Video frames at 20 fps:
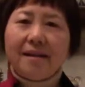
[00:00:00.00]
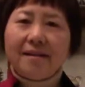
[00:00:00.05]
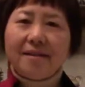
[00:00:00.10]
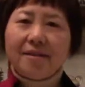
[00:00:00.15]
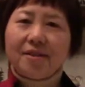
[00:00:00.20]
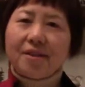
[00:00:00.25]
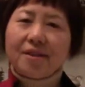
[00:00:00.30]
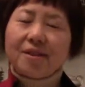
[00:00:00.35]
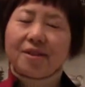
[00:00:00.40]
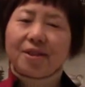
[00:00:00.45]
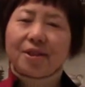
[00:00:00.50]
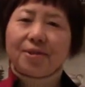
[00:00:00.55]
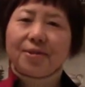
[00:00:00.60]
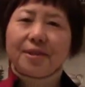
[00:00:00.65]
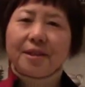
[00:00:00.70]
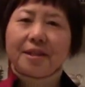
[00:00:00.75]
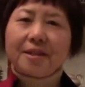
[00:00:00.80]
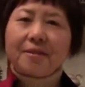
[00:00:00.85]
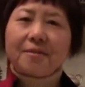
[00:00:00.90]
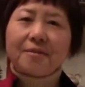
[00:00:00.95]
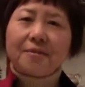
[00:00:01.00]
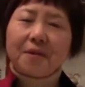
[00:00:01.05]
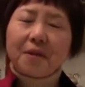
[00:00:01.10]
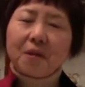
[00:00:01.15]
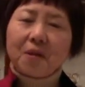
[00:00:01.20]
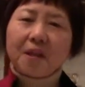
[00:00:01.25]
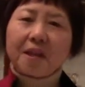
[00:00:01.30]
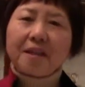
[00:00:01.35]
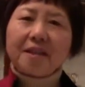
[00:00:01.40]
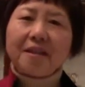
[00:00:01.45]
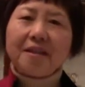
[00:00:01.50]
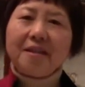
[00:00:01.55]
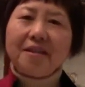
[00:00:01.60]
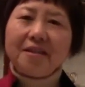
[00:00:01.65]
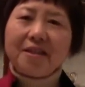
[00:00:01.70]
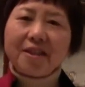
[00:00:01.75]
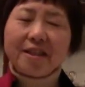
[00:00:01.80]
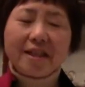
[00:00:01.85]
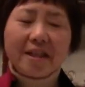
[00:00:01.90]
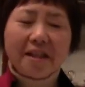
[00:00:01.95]
this is Theresa Froehlich.
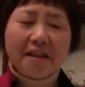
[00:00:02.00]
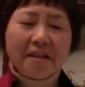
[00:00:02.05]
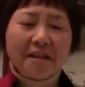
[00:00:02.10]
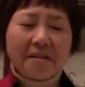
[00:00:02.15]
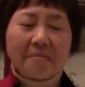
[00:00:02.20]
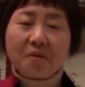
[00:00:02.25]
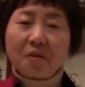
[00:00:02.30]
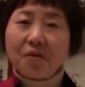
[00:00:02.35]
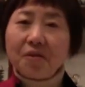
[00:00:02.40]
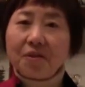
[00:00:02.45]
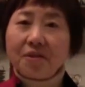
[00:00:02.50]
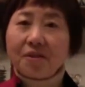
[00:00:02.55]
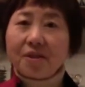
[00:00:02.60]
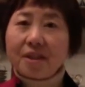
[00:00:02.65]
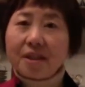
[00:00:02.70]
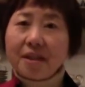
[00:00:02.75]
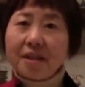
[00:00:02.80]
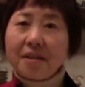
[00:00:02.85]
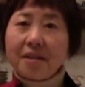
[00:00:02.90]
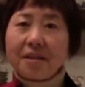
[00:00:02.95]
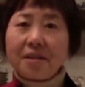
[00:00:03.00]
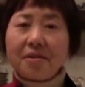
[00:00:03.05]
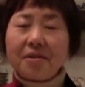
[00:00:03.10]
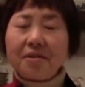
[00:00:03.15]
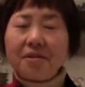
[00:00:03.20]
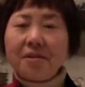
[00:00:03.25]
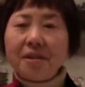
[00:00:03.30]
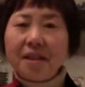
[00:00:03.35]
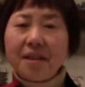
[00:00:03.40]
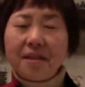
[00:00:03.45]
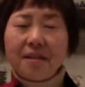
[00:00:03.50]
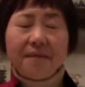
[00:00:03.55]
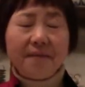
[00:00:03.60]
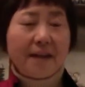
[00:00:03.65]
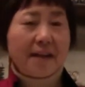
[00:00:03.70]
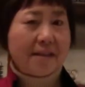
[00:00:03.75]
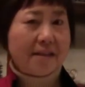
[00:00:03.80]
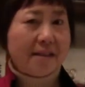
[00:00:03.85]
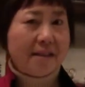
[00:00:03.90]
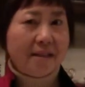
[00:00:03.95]
Today I'm going to share a creative
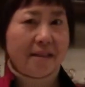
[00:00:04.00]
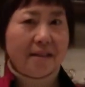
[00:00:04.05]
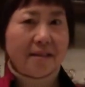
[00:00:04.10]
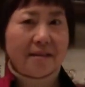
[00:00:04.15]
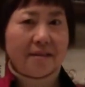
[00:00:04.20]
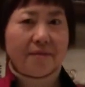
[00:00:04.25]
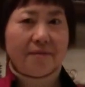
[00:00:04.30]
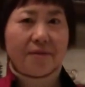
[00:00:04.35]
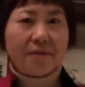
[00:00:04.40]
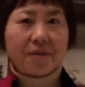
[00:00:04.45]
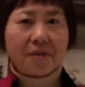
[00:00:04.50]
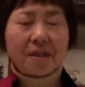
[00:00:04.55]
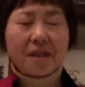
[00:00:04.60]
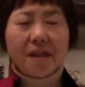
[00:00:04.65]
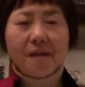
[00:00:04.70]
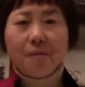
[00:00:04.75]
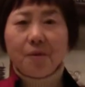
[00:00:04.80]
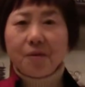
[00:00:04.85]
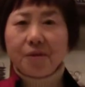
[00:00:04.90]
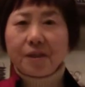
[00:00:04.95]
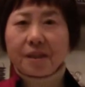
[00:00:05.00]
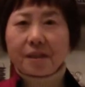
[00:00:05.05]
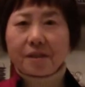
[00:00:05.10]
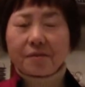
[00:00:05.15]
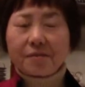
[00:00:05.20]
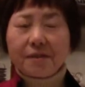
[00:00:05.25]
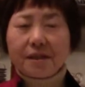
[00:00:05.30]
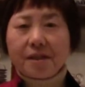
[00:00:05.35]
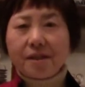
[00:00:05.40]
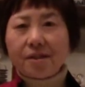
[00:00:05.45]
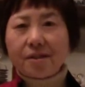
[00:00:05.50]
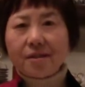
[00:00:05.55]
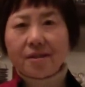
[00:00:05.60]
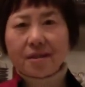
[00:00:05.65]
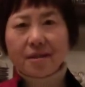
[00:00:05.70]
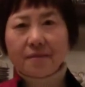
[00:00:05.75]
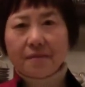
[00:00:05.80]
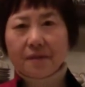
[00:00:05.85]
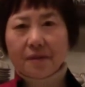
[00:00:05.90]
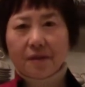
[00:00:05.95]
idea for table
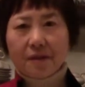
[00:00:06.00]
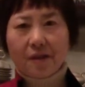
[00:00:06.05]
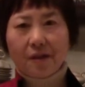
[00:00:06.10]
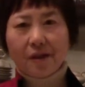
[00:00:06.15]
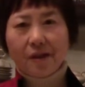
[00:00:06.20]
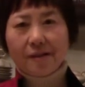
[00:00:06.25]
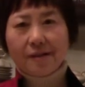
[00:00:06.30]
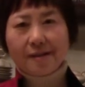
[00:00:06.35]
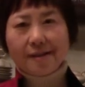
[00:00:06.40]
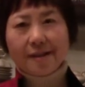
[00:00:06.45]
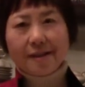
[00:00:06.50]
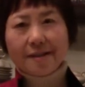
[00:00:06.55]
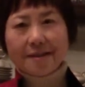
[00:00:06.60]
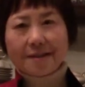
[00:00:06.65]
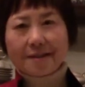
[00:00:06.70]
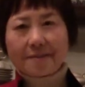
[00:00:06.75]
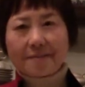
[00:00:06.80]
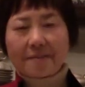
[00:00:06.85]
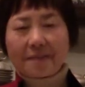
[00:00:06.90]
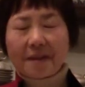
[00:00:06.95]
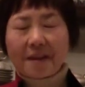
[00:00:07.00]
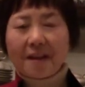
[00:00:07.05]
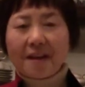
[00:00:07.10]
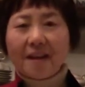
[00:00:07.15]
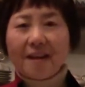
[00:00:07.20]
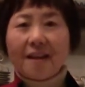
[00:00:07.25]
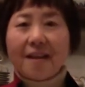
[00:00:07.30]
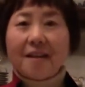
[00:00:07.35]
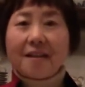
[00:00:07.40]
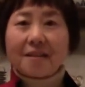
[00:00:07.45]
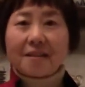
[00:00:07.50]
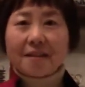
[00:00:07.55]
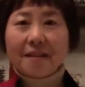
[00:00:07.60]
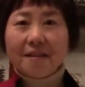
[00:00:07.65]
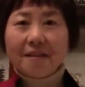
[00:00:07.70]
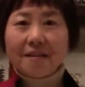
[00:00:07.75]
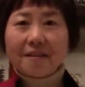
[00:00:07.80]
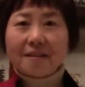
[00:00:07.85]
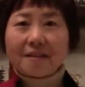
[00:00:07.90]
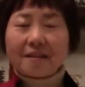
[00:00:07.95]
decorations for the holidays.
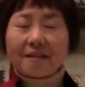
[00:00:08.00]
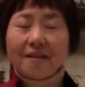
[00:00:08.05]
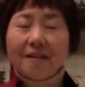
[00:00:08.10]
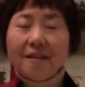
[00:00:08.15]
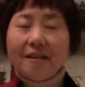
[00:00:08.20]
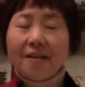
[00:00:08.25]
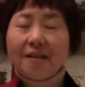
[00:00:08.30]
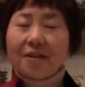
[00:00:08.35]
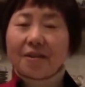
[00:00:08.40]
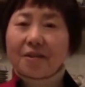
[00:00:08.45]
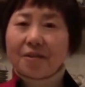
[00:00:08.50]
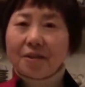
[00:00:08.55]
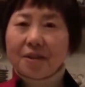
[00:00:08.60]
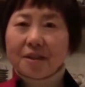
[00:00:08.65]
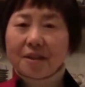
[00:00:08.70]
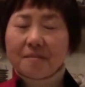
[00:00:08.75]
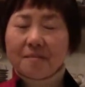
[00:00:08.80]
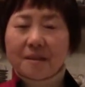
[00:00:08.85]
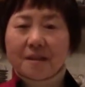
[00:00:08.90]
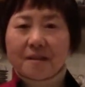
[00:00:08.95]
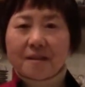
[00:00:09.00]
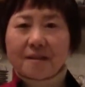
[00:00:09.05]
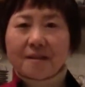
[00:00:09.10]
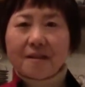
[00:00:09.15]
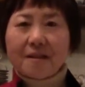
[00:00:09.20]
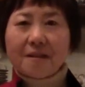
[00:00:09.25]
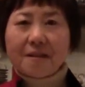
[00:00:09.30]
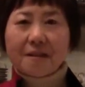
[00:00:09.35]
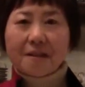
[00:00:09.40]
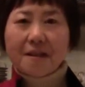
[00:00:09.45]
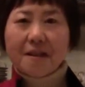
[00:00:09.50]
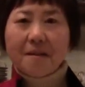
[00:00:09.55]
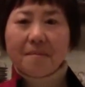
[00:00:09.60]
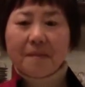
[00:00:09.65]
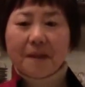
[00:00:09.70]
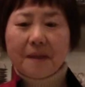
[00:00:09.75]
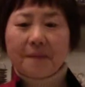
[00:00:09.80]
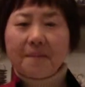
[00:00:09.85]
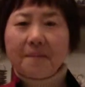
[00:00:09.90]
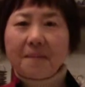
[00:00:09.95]
Since Christmas is
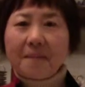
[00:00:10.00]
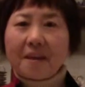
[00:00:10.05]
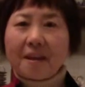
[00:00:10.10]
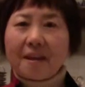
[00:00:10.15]
coming,